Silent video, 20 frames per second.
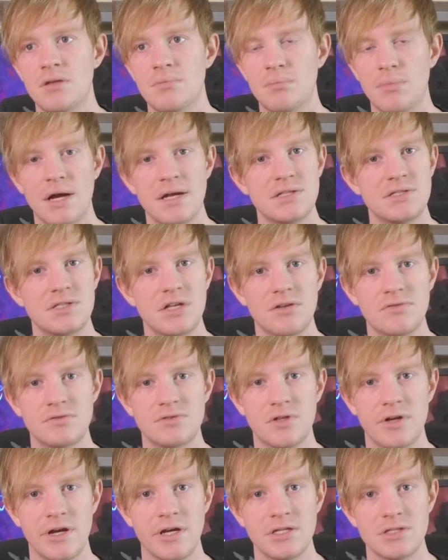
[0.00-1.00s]
myself
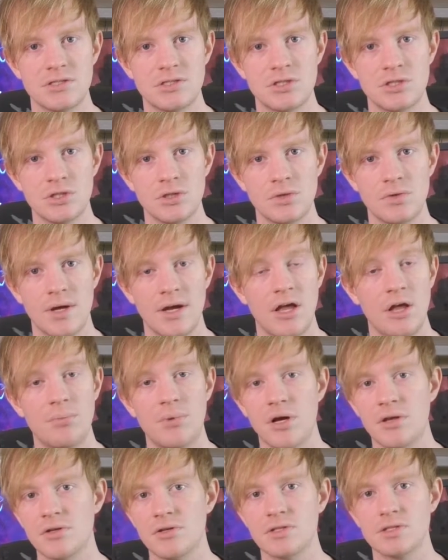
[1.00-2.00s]
trying to
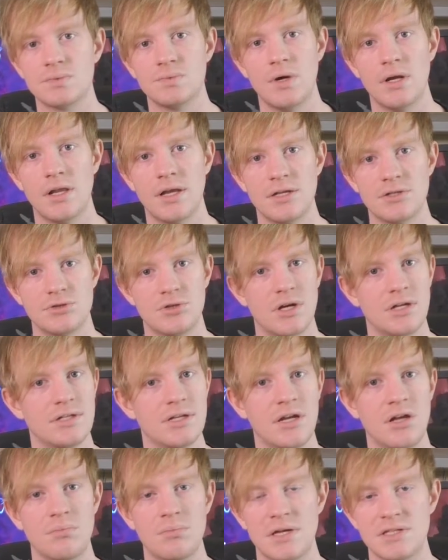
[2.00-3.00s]
help others while I'm trying
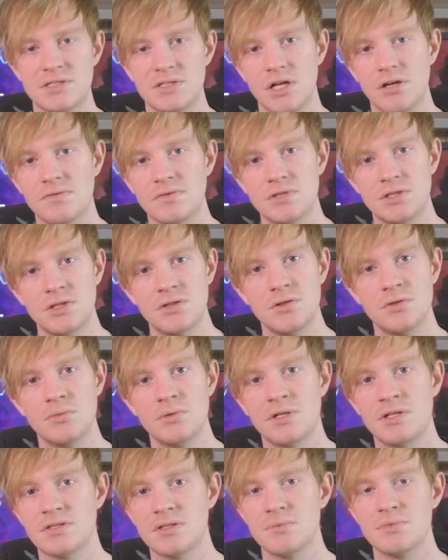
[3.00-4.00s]
to help myself too,
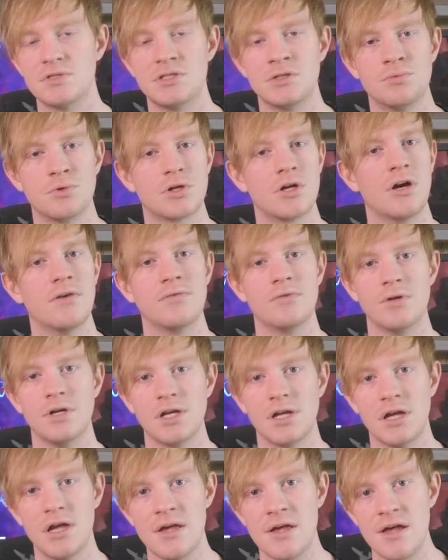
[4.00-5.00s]
because I'm still
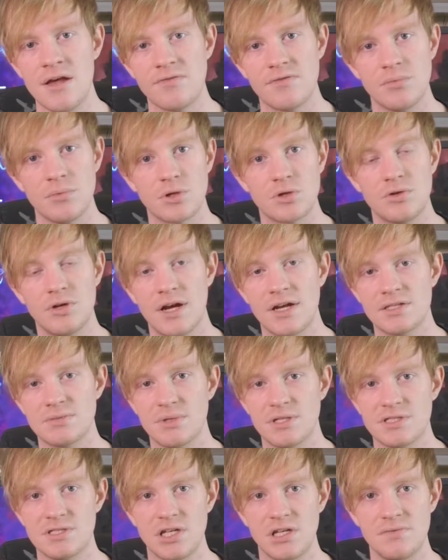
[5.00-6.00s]
recovering from a crash
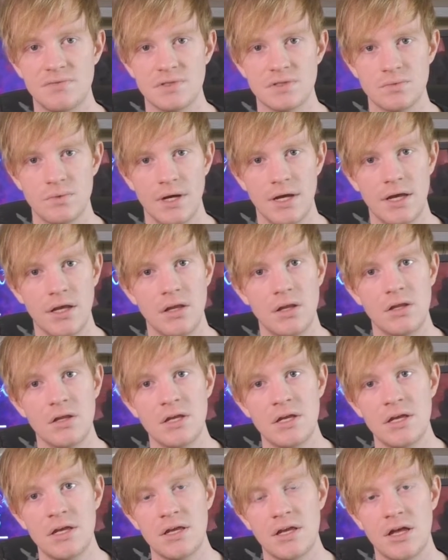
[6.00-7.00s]
myself as well.
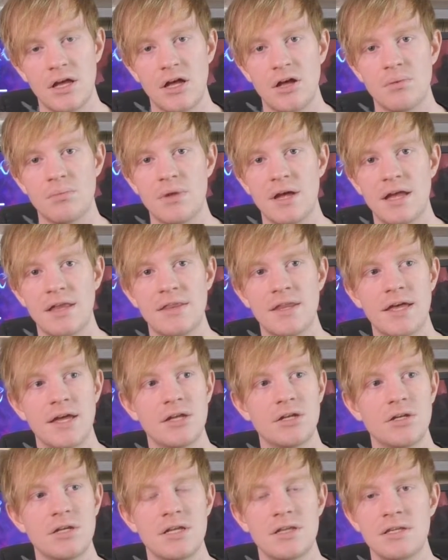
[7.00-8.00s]
And
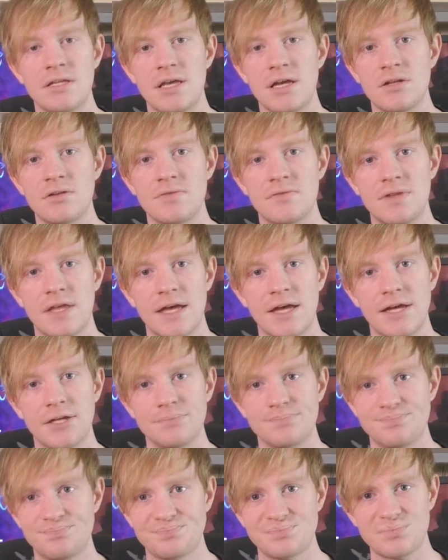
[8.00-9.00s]
then in the end of
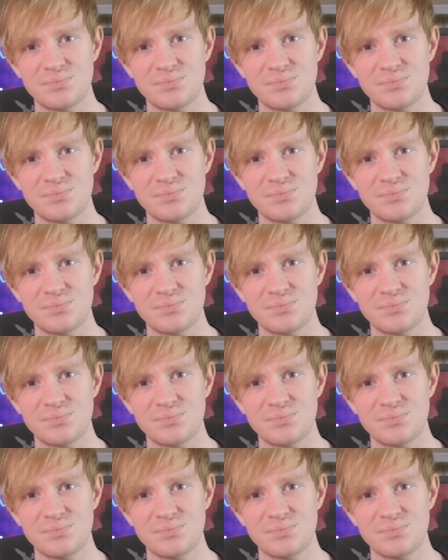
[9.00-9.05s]
that